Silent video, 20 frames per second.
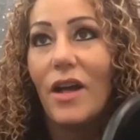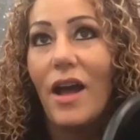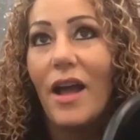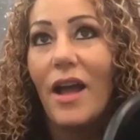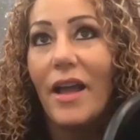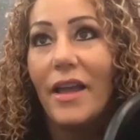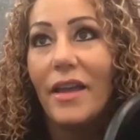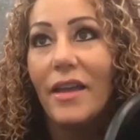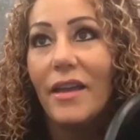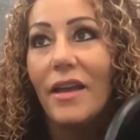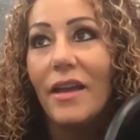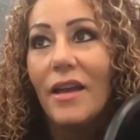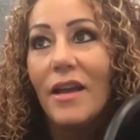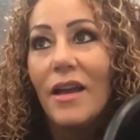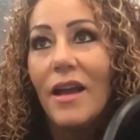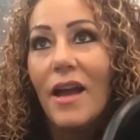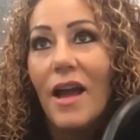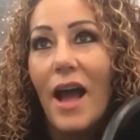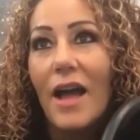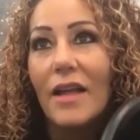I
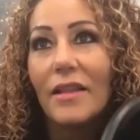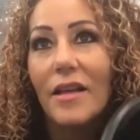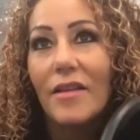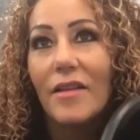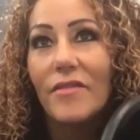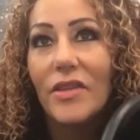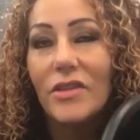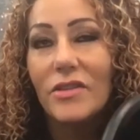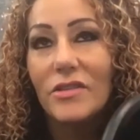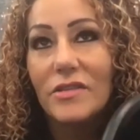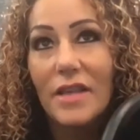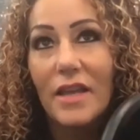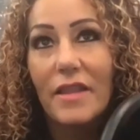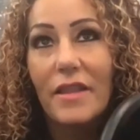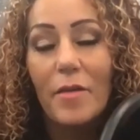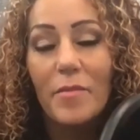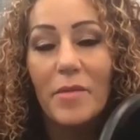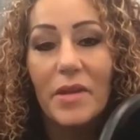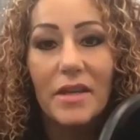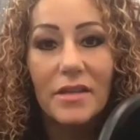love that you say
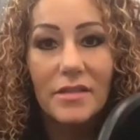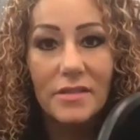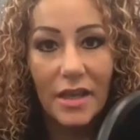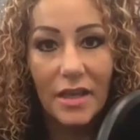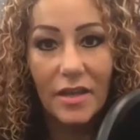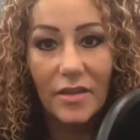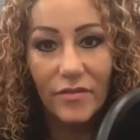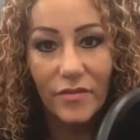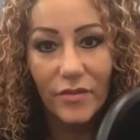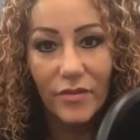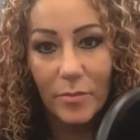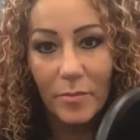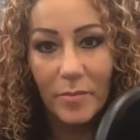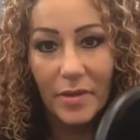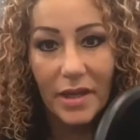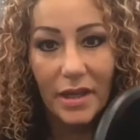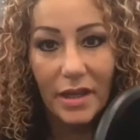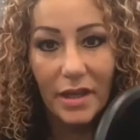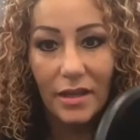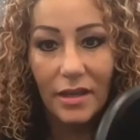that, because like for
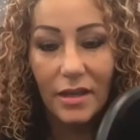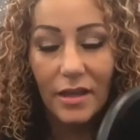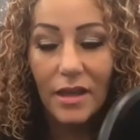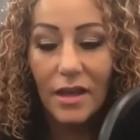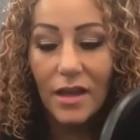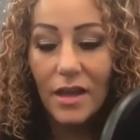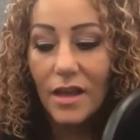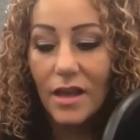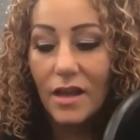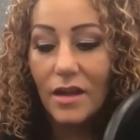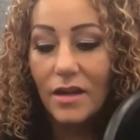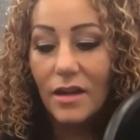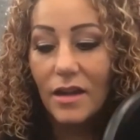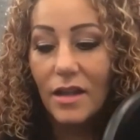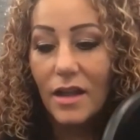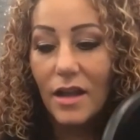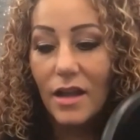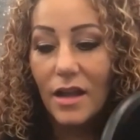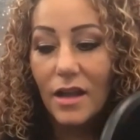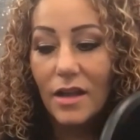me,
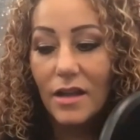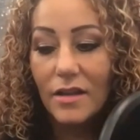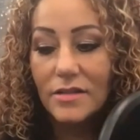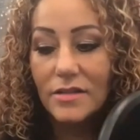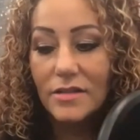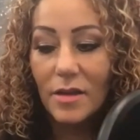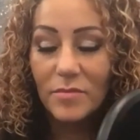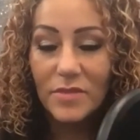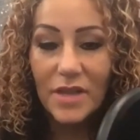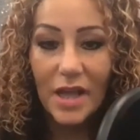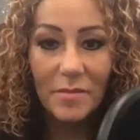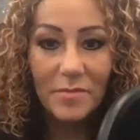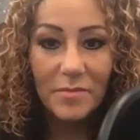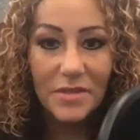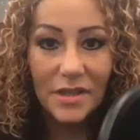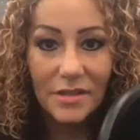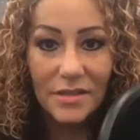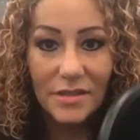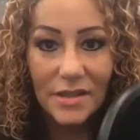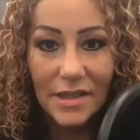sometimes
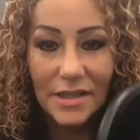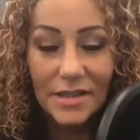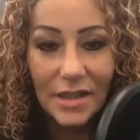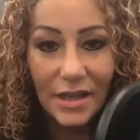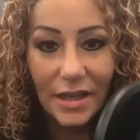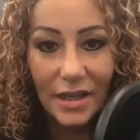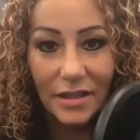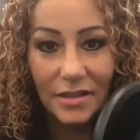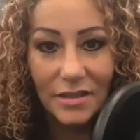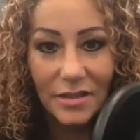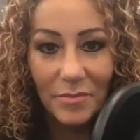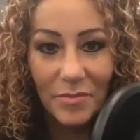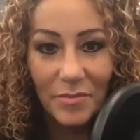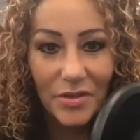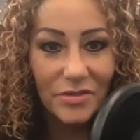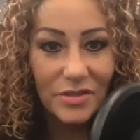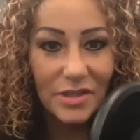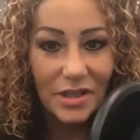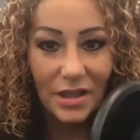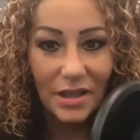it's listening to
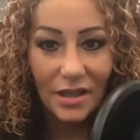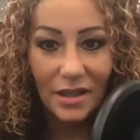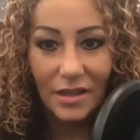music